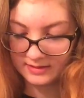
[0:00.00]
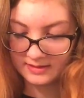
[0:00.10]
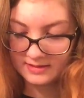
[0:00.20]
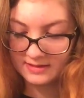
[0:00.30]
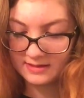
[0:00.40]

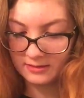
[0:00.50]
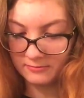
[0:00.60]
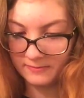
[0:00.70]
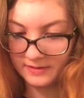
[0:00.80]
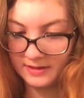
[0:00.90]
It's
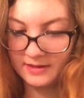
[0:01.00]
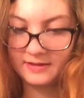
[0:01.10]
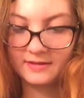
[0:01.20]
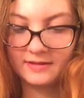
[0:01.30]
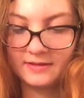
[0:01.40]
so funny.
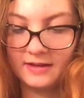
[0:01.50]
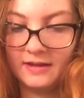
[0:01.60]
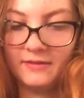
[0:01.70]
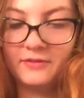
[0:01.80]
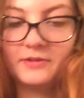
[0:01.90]
I
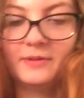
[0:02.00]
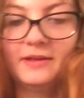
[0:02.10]
love this